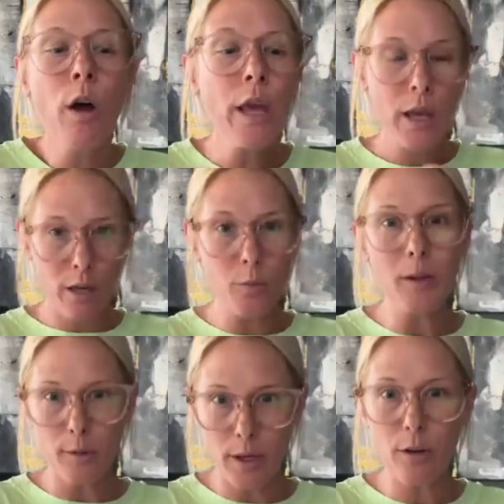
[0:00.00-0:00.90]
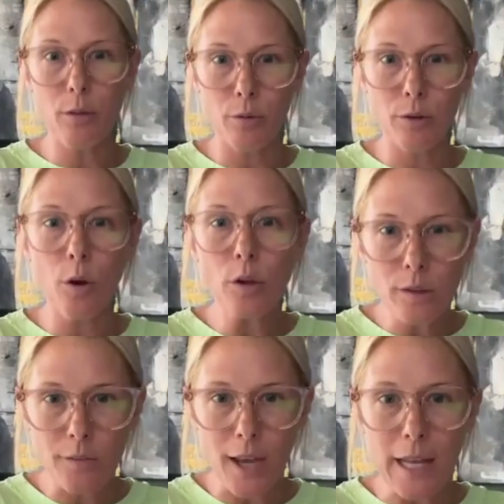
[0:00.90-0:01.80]
cool, because when you hear the
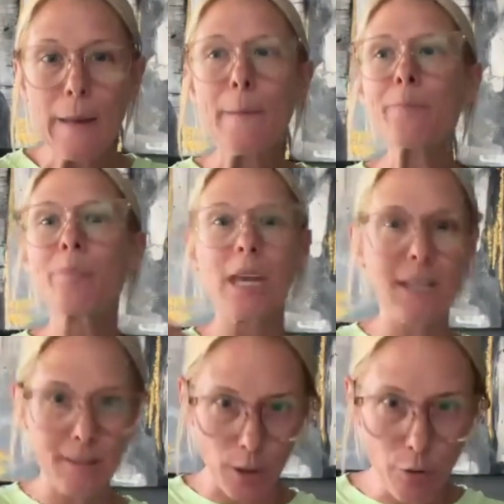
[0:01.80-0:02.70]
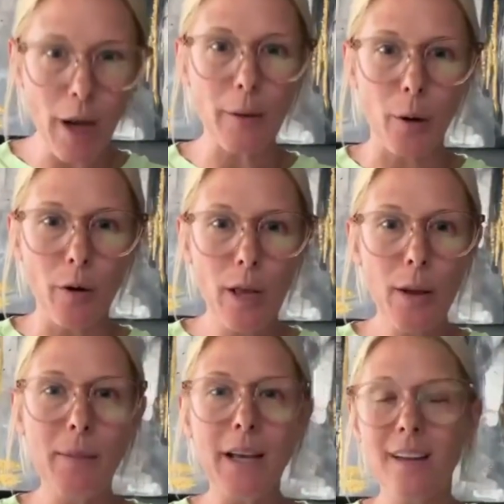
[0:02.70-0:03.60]
results of it, it's incredible,
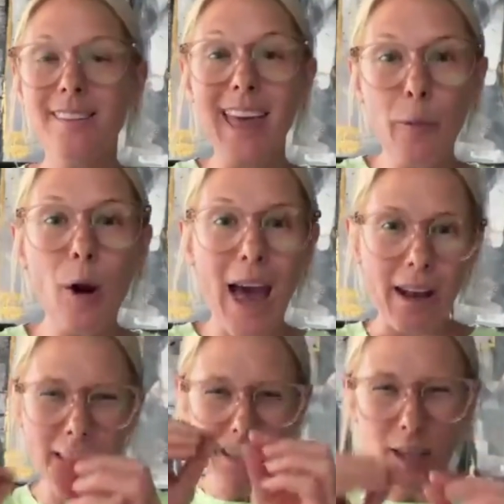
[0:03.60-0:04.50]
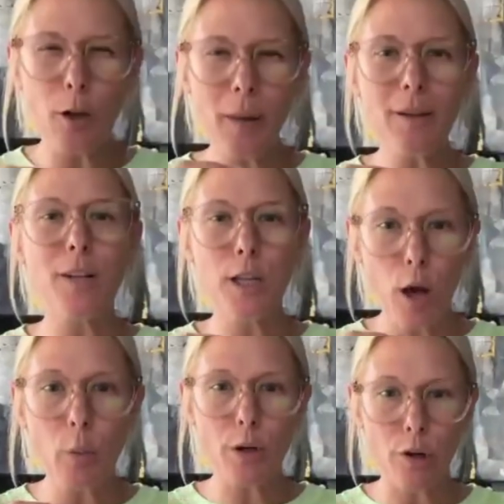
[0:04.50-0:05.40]
because they were at a little bit of
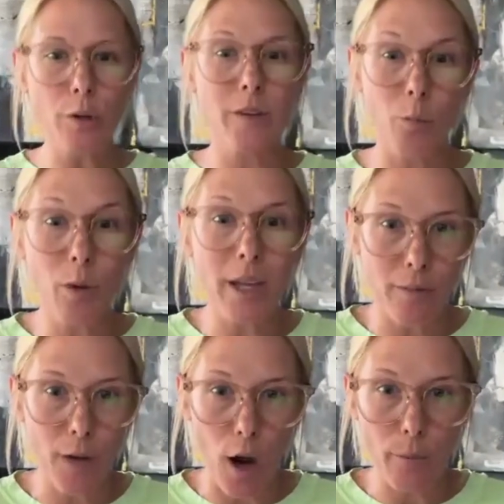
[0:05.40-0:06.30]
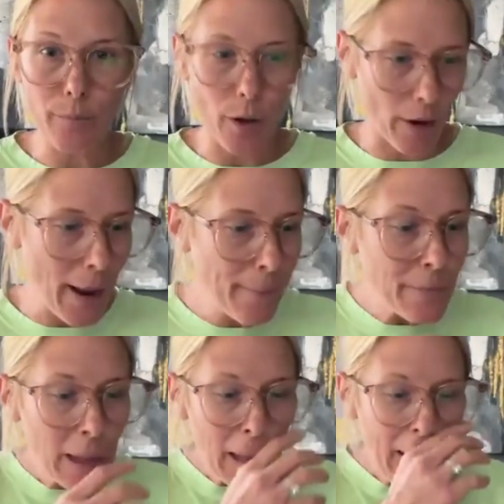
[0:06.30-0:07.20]
a lower dose than we even are, all right?
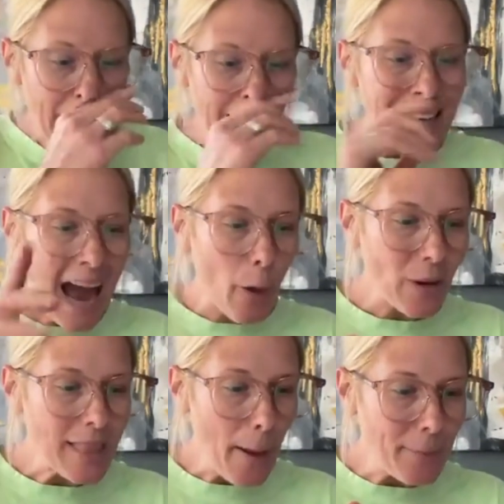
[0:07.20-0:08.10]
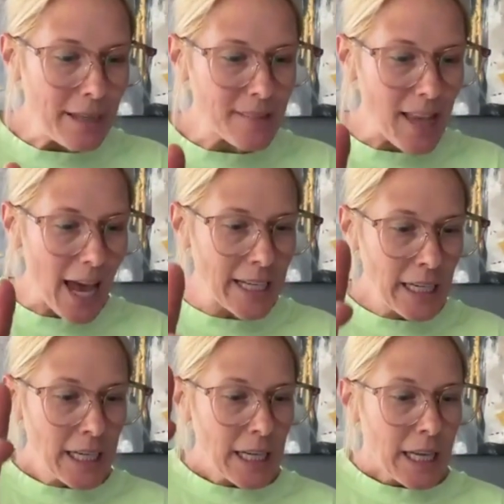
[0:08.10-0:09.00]
Now, with that being
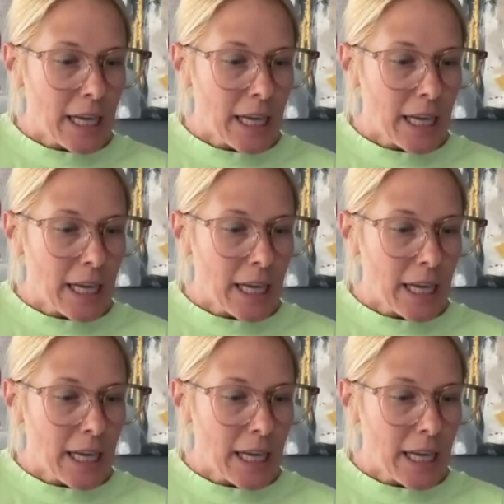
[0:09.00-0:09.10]
said,